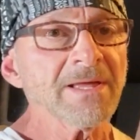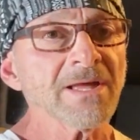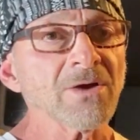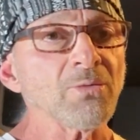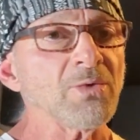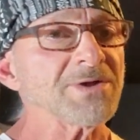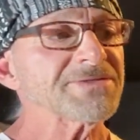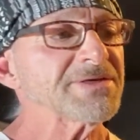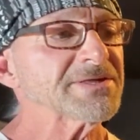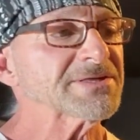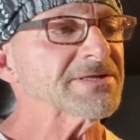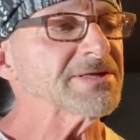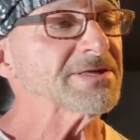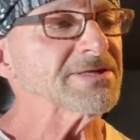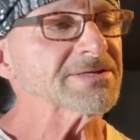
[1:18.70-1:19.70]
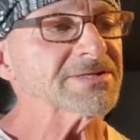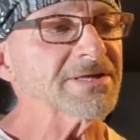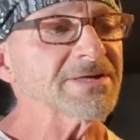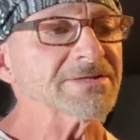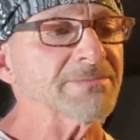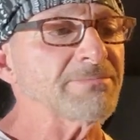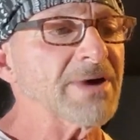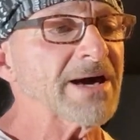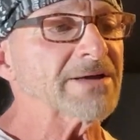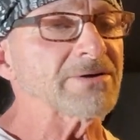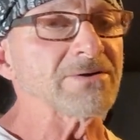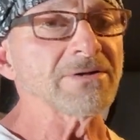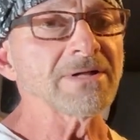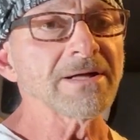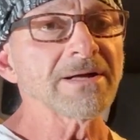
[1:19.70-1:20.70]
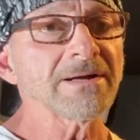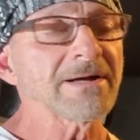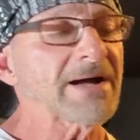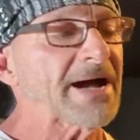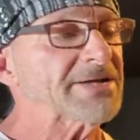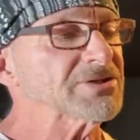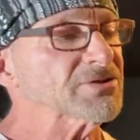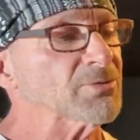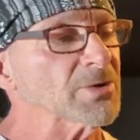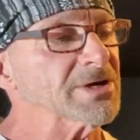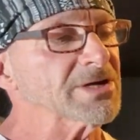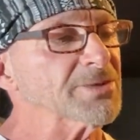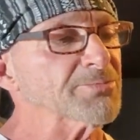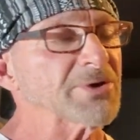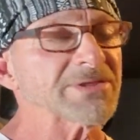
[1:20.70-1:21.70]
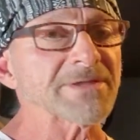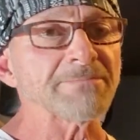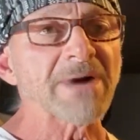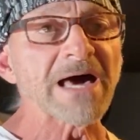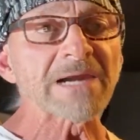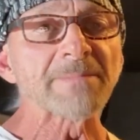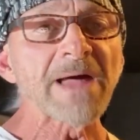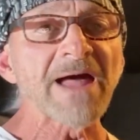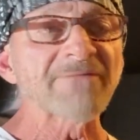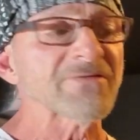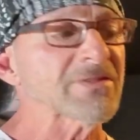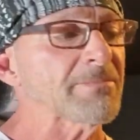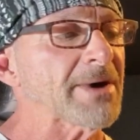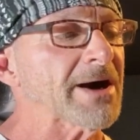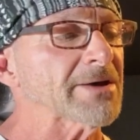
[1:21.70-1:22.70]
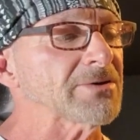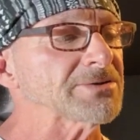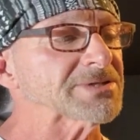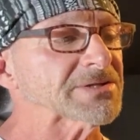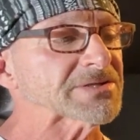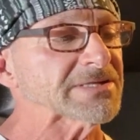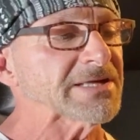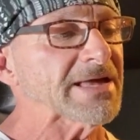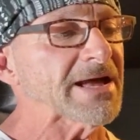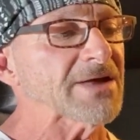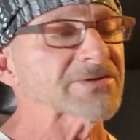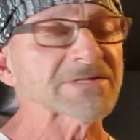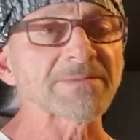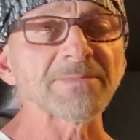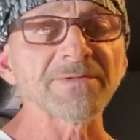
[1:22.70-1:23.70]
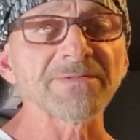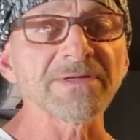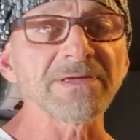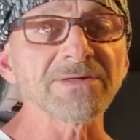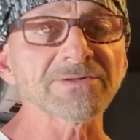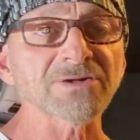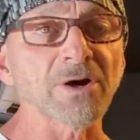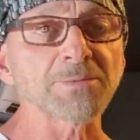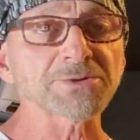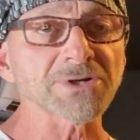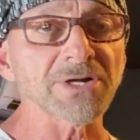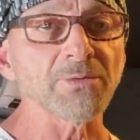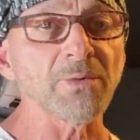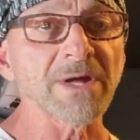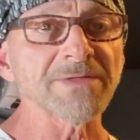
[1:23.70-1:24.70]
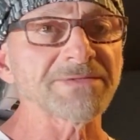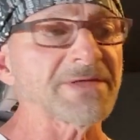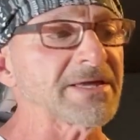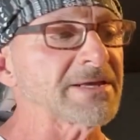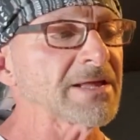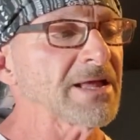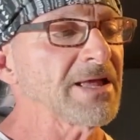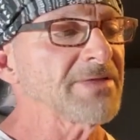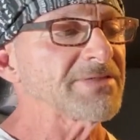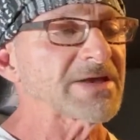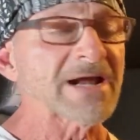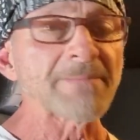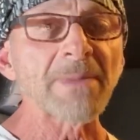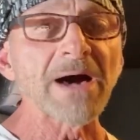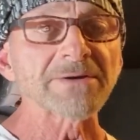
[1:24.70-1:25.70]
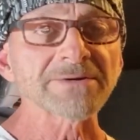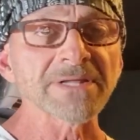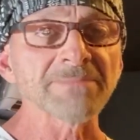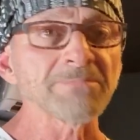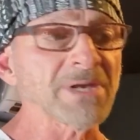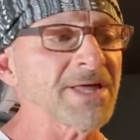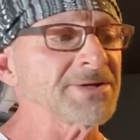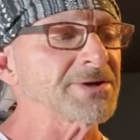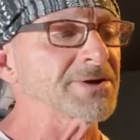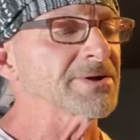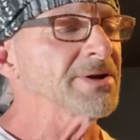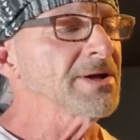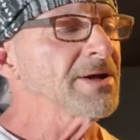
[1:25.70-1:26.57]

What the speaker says: What this is a model. I just wanted to print the bottom half of the model to see how some of the sculpturing went that I modeled in Blender.